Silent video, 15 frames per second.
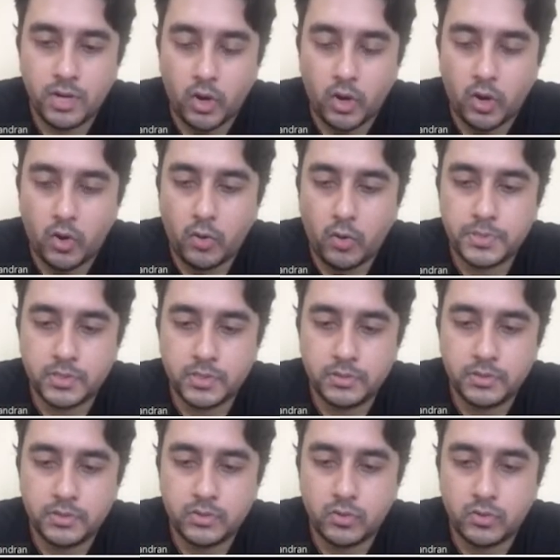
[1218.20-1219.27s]

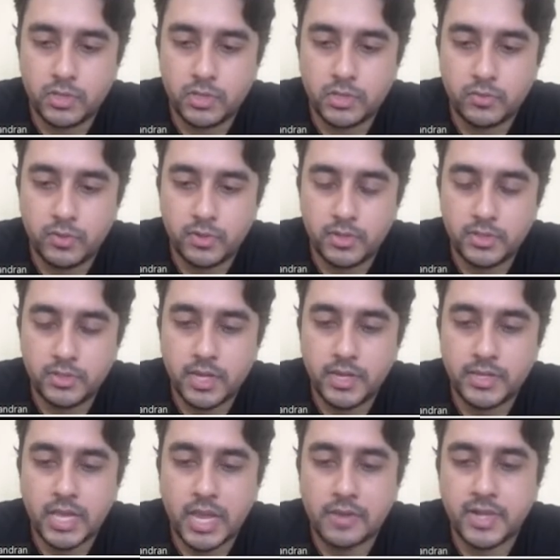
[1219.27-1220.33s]
options. So this one, in this
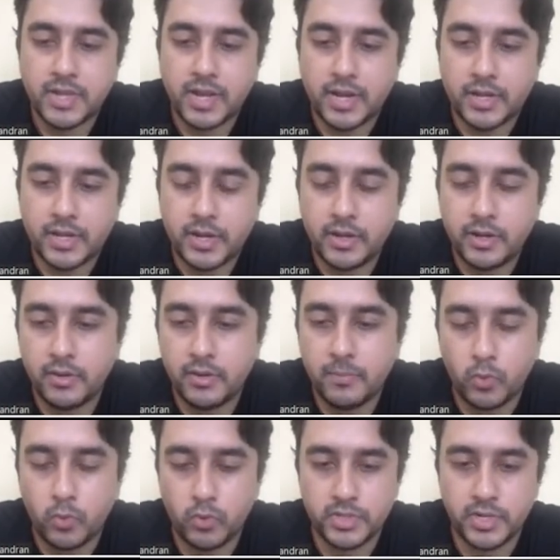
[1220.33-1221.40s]
case, I have selected
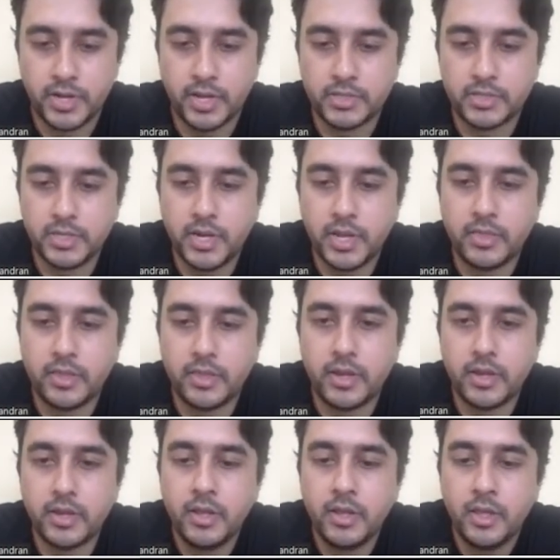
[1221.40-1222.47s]
post detection, and
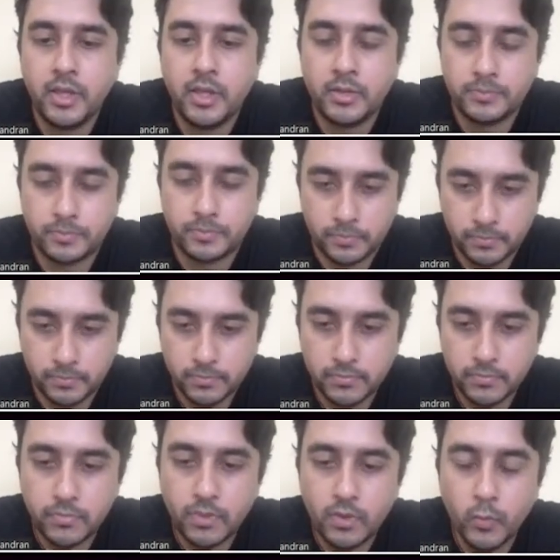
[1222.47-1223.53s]
then
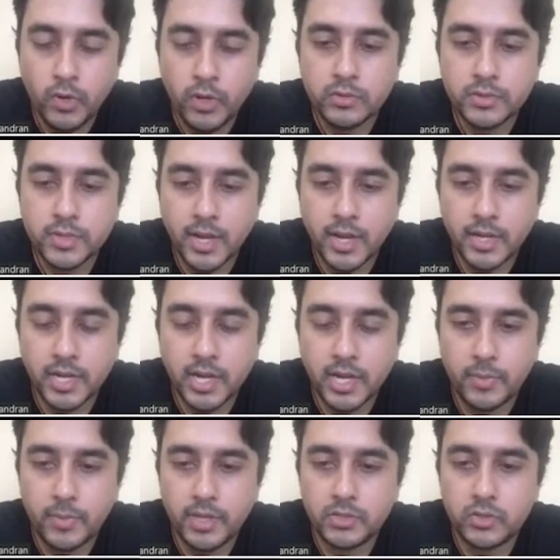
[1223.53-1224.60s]
when you select
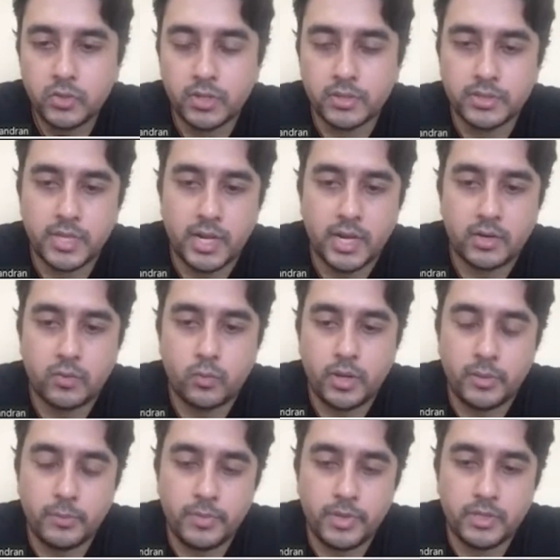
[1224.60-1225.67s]
an image, you can select
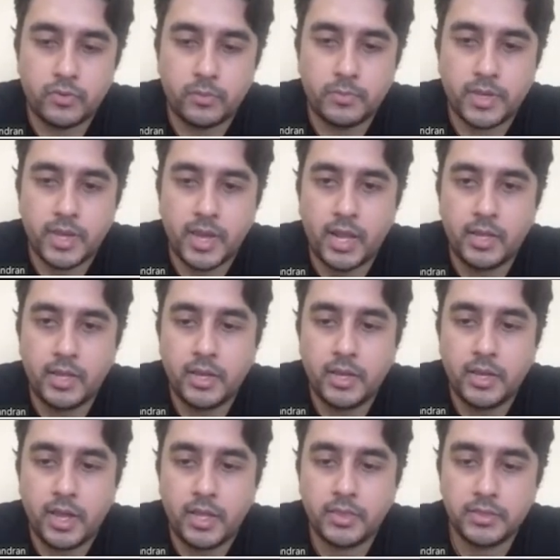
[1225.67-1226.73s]
one image from the
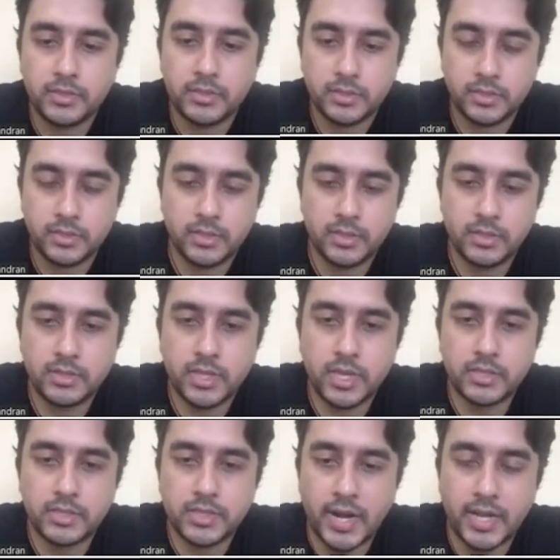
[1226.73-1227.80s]
gallery, and this, in this
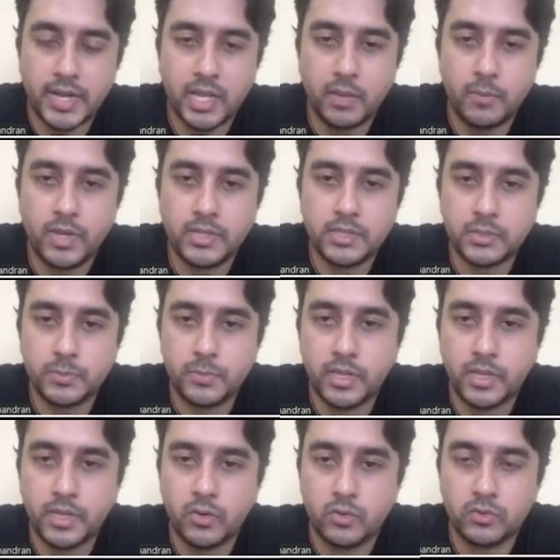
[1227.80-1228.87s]
case, static image is
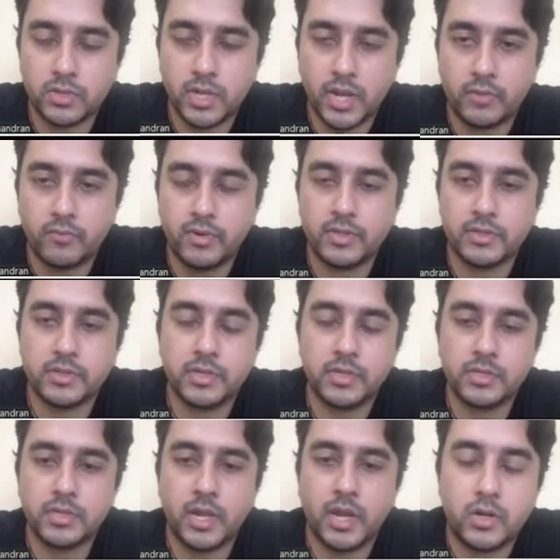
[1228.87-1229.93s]
being used. Like we
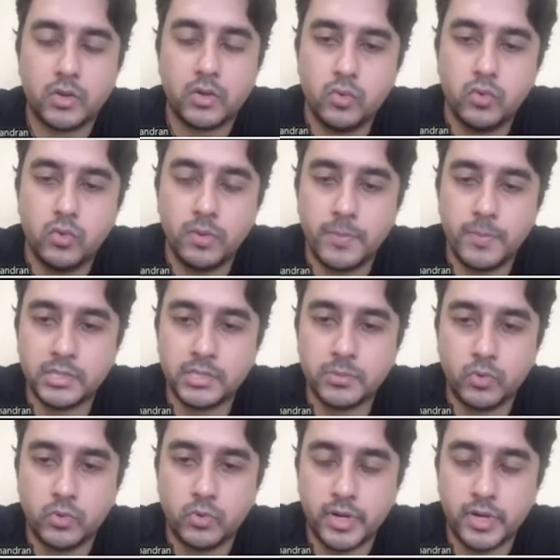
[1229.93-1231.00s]
discussed, there are two image
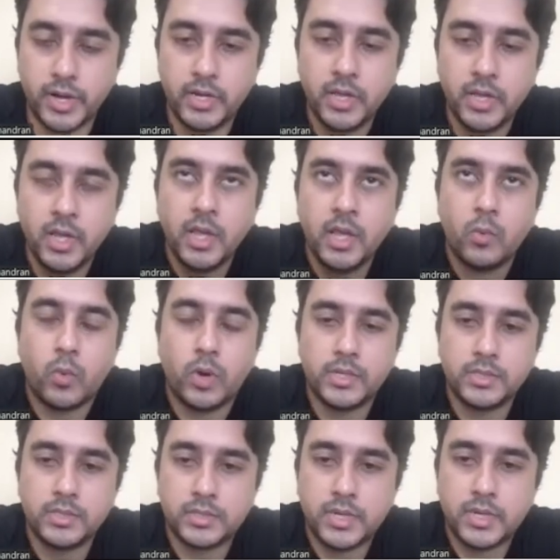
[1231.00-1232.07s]
modes, right?
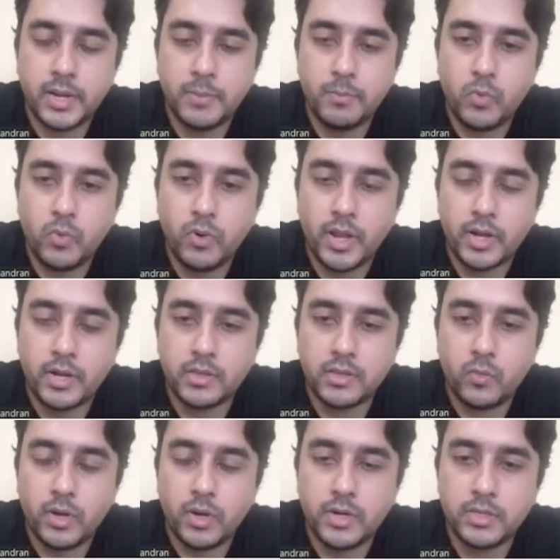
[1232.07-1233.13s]
One is stream mode, another
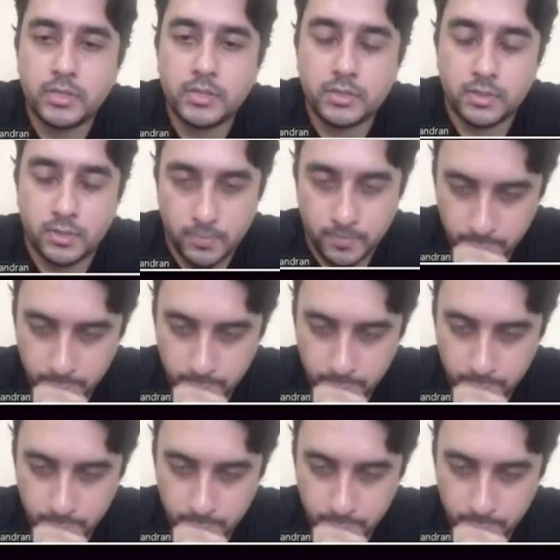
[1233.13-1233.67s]
one is